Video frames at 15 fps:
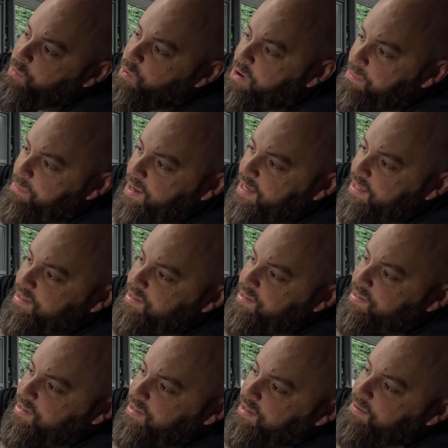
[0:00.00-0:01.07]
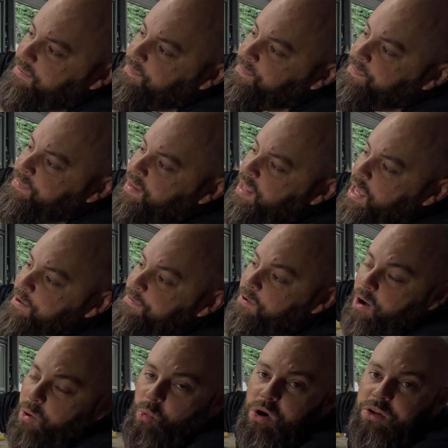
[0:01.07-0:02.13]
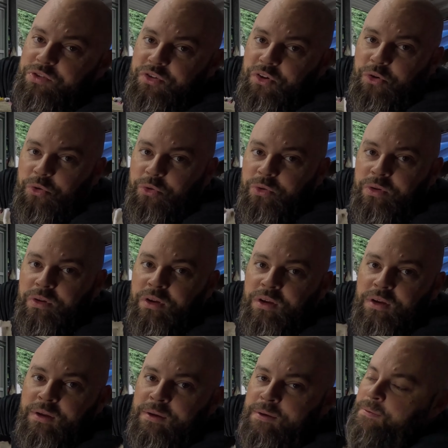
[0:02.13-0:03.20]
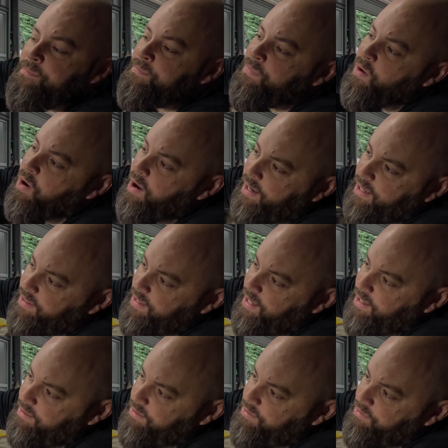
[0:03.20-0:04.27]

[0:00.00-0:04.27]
what it means is that if I want to, I can then